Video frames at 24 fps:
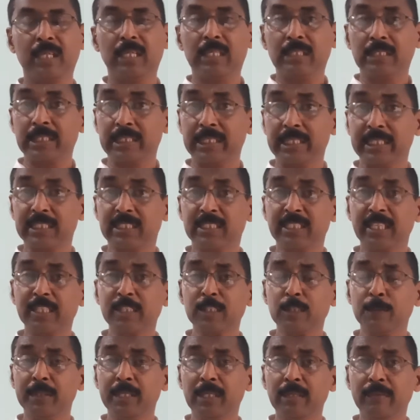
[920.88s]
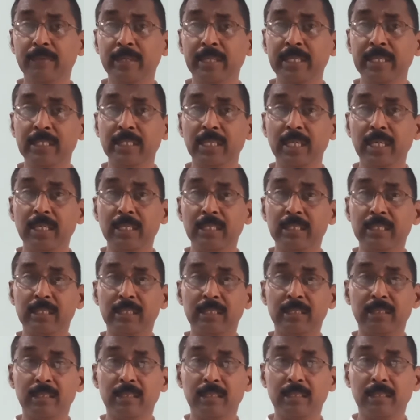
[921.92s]
The distance between the
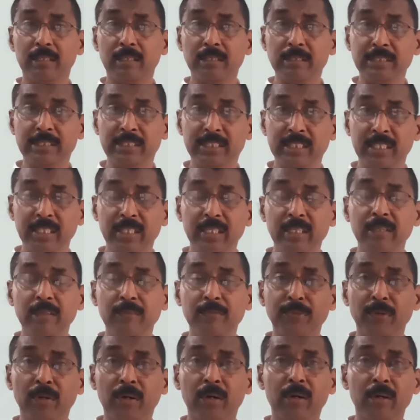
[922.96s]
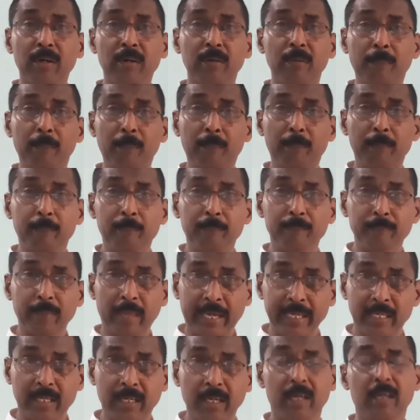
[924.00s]
gene for
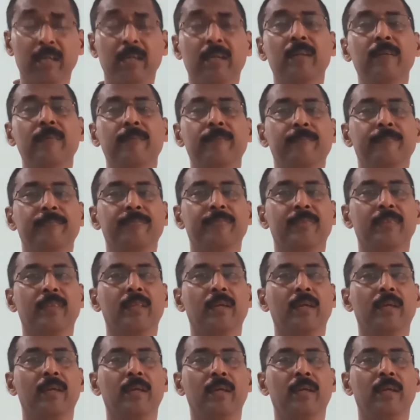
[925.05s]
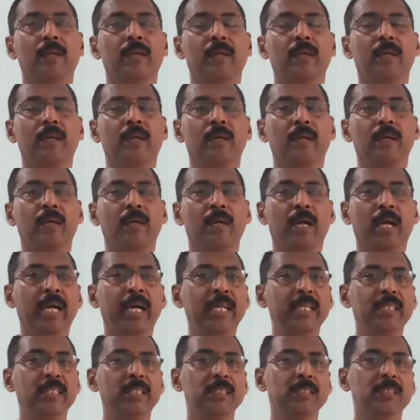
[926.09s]
eye color
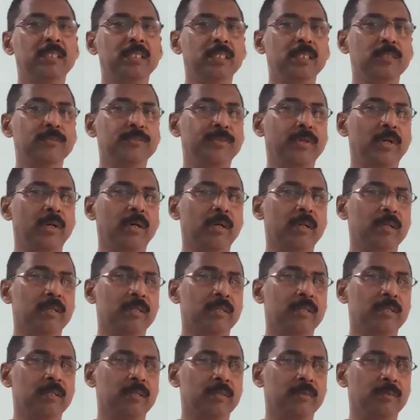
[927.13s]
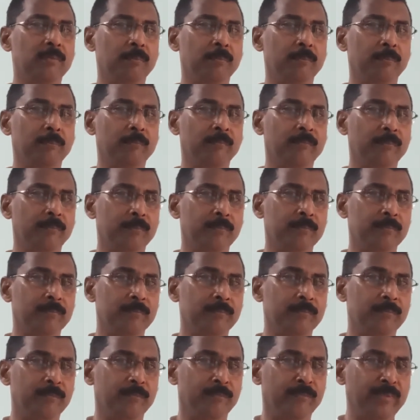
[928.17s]
and the gene for
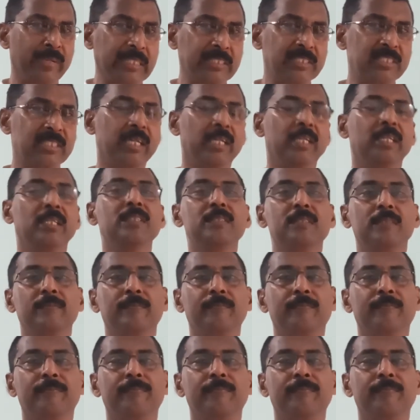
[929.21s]
wing size